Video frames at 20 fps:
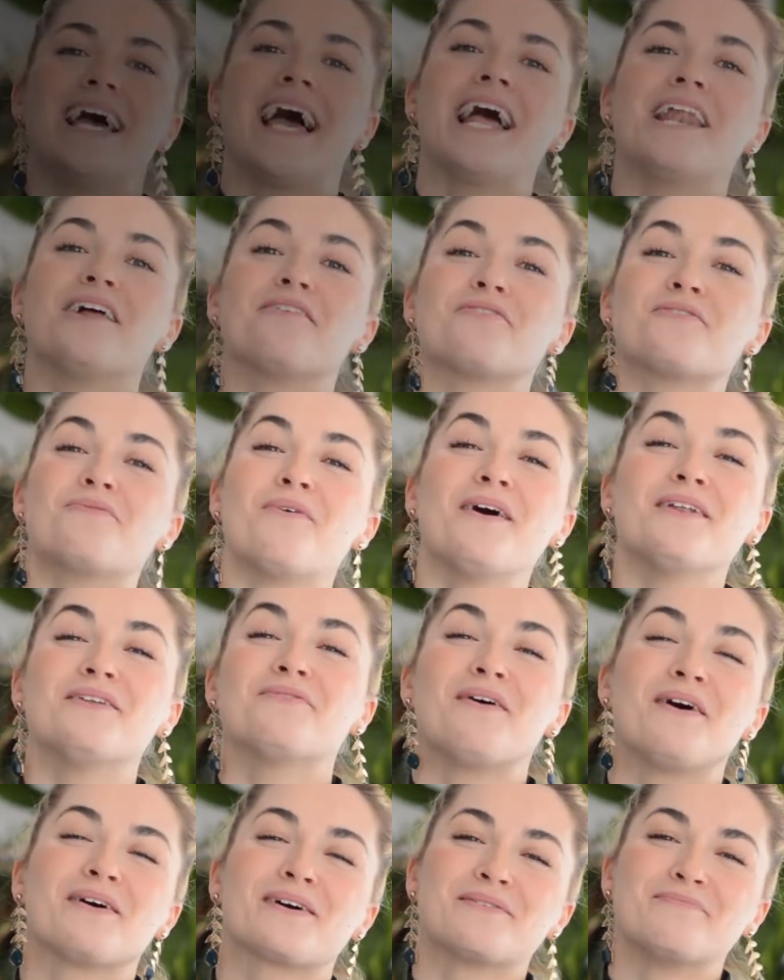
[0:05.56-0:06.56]
Everyone, and
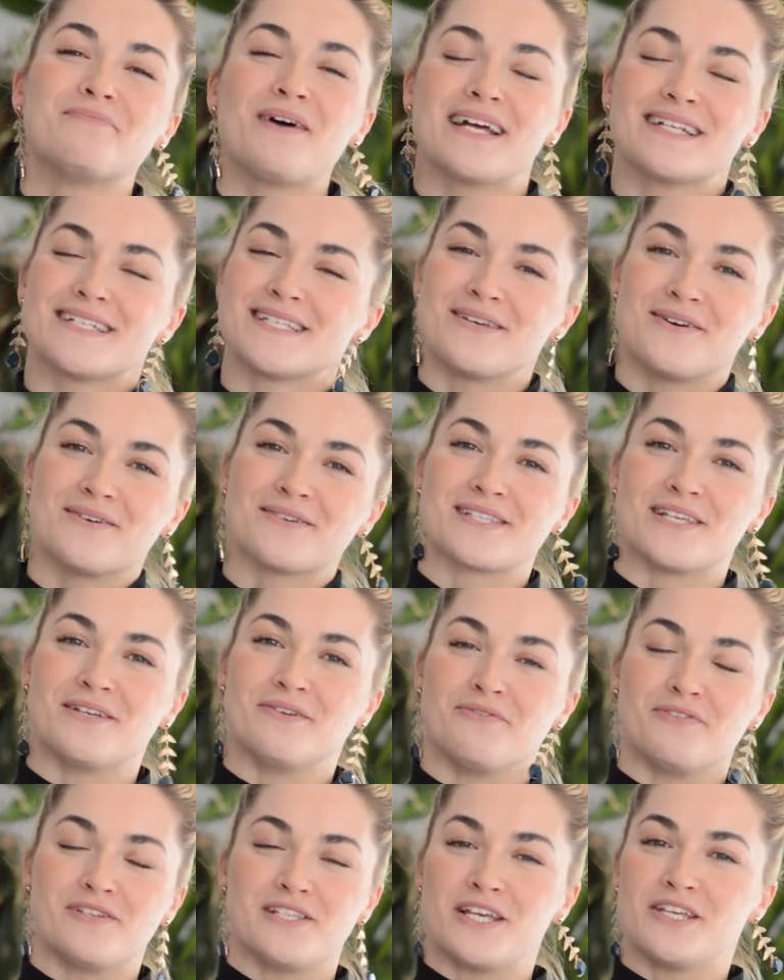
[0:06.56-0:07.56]
welcome back to the
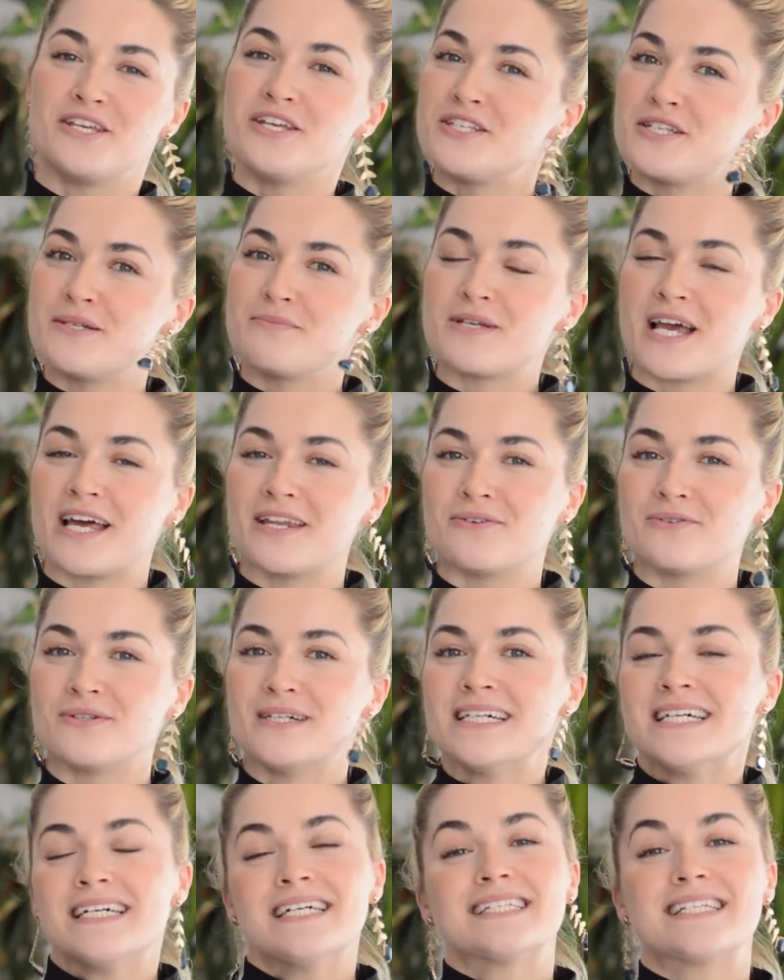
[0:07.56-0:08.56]
Osteophysio YouTube channel.
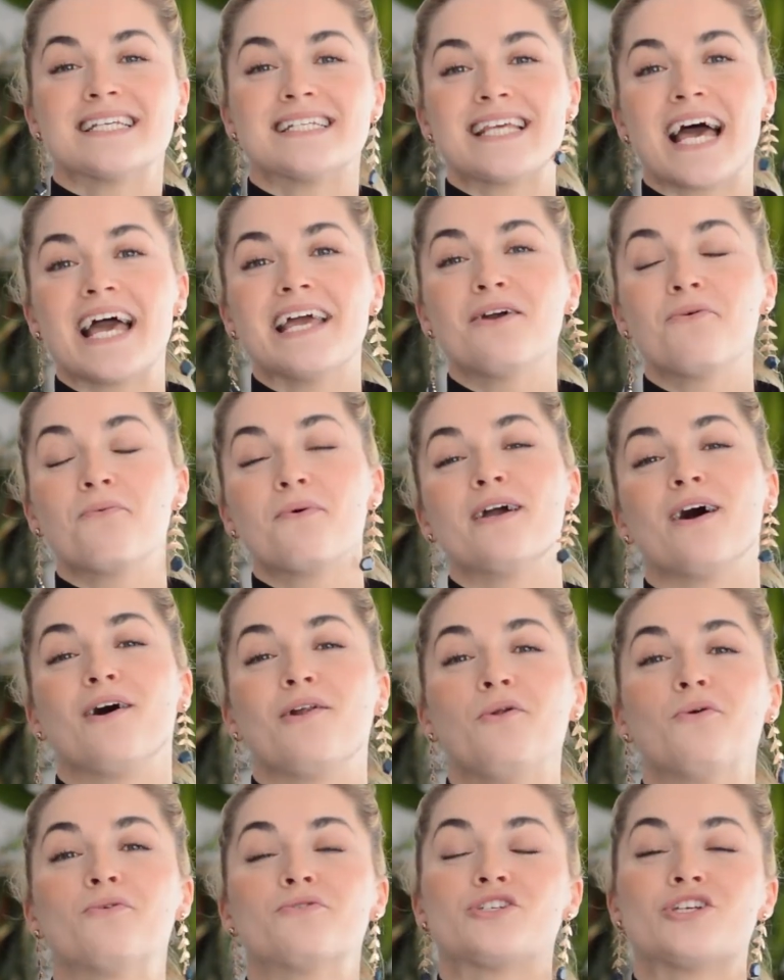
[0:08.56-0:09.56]
Today we are
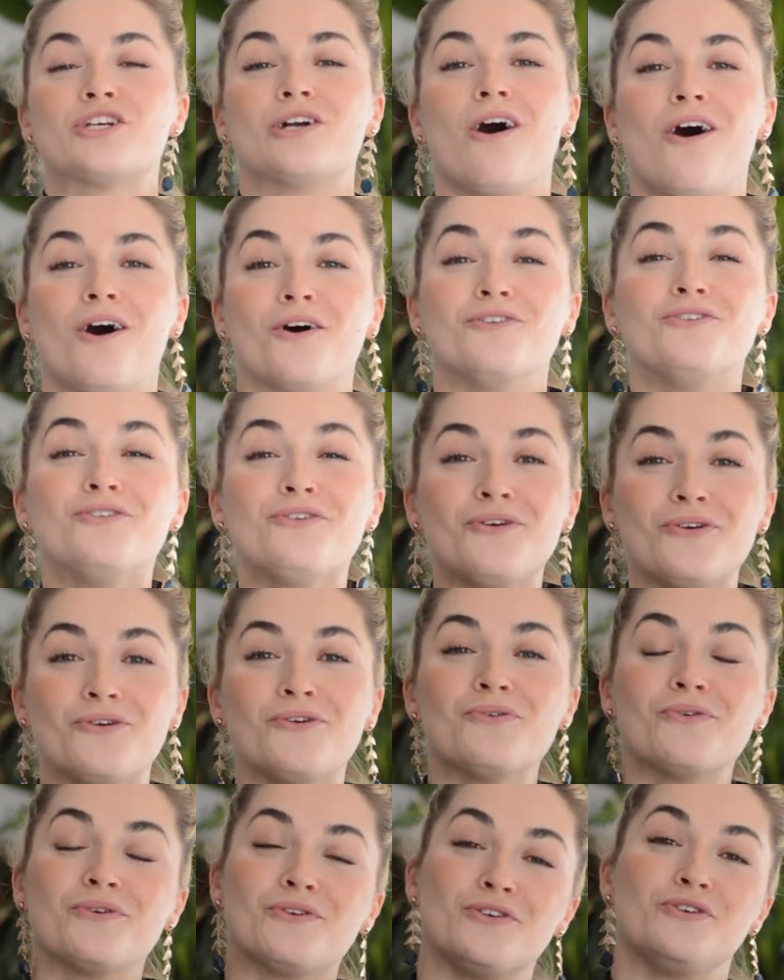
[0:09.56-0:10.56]
launching our
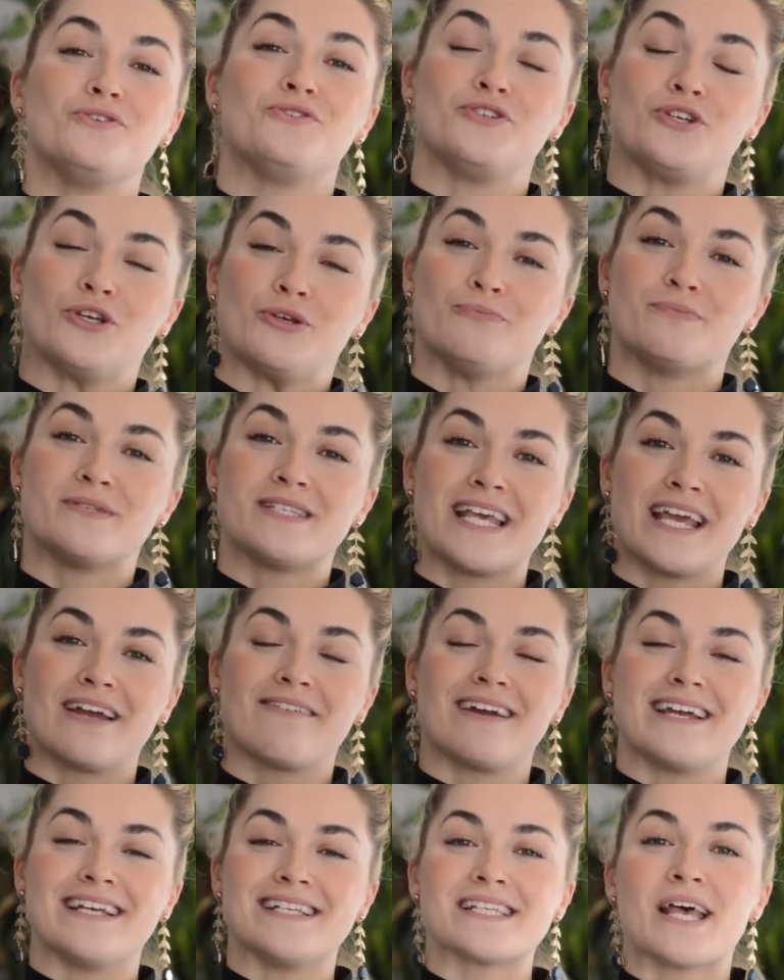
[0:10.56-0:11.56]
new YouTube
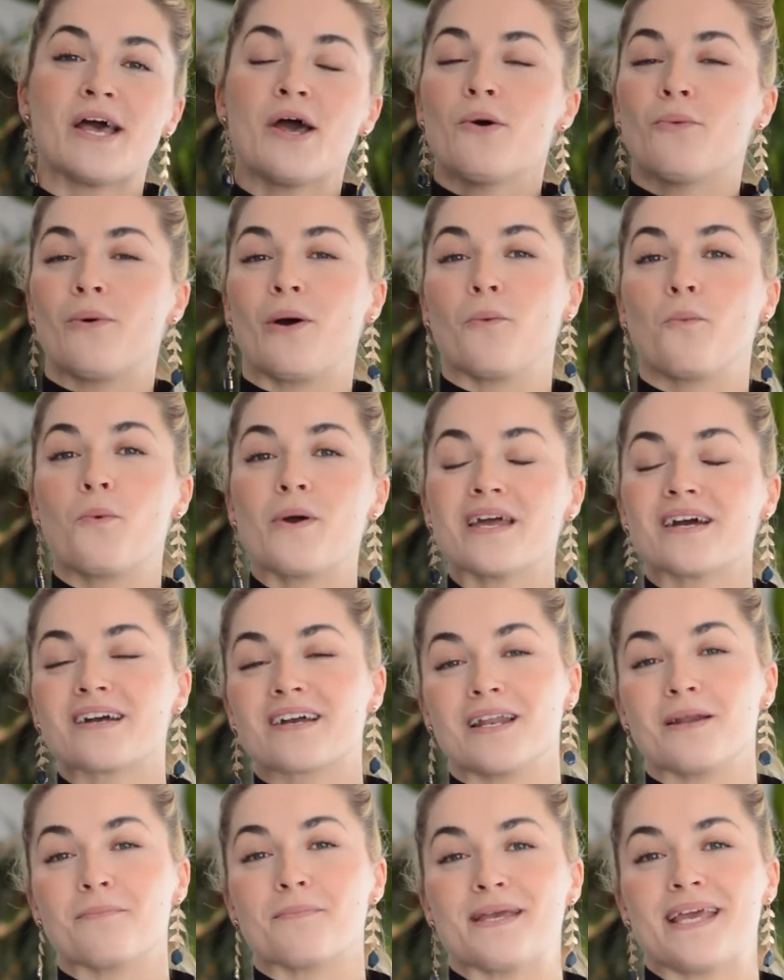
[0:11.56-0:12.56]
series where we are
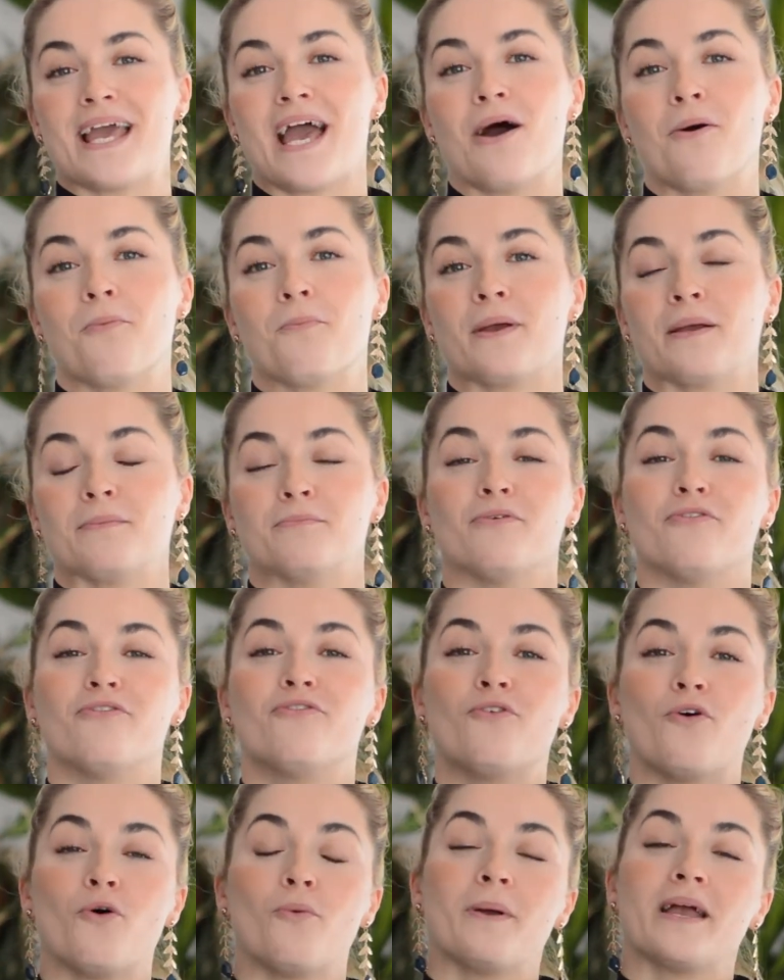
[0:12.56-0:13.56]
going to be helping
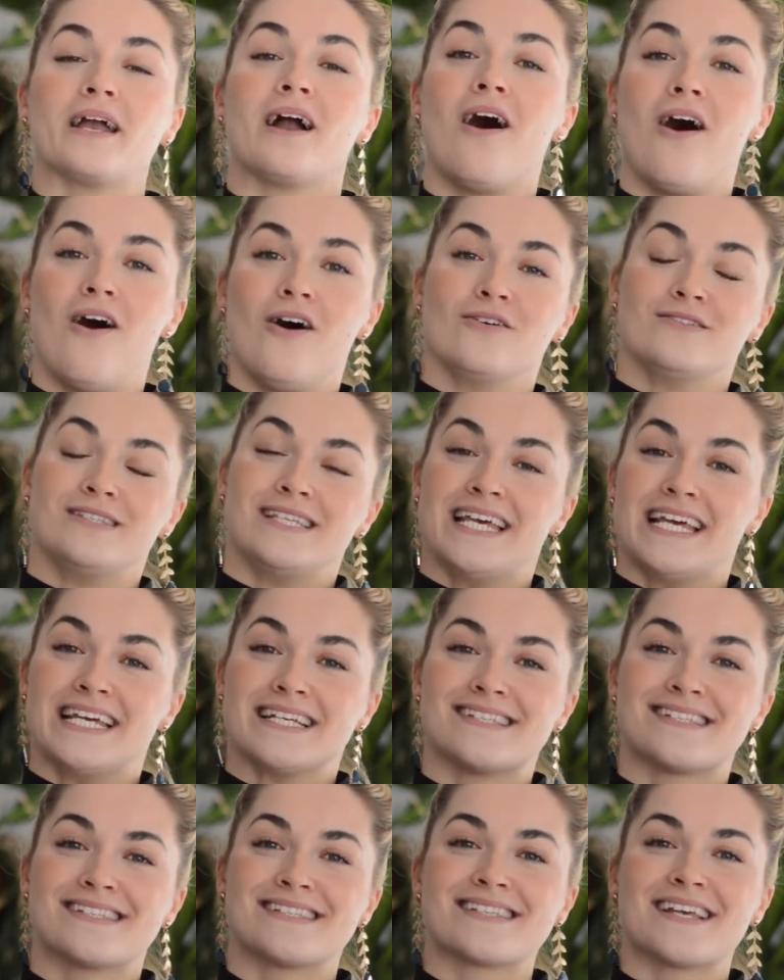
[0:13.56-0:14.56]
performing
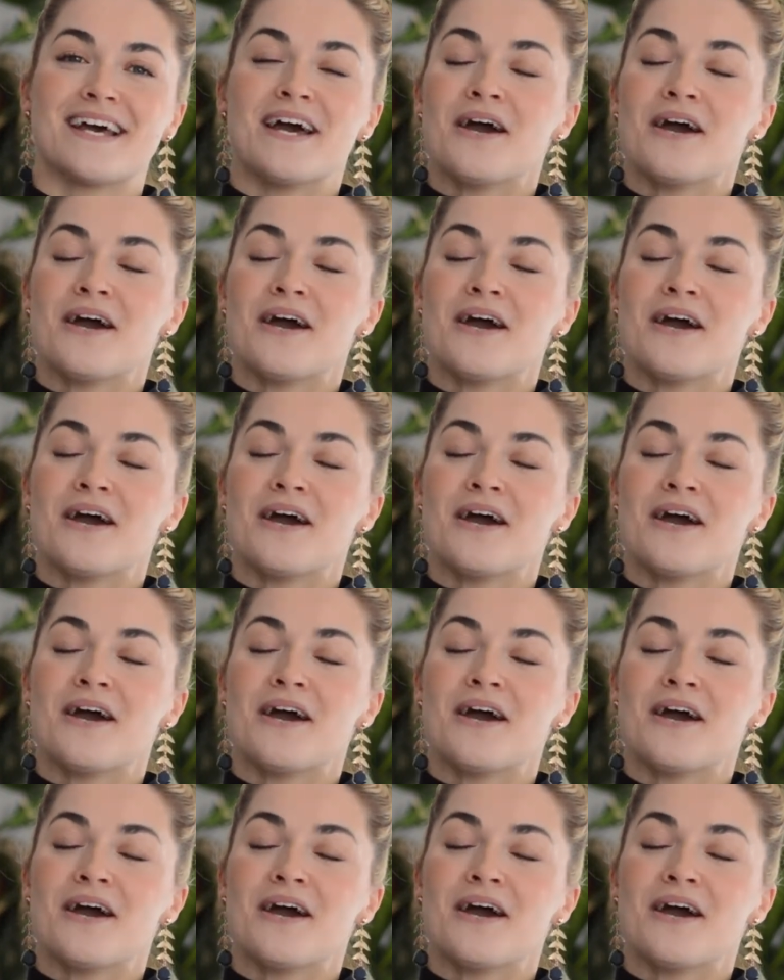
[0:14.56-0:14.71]
artists.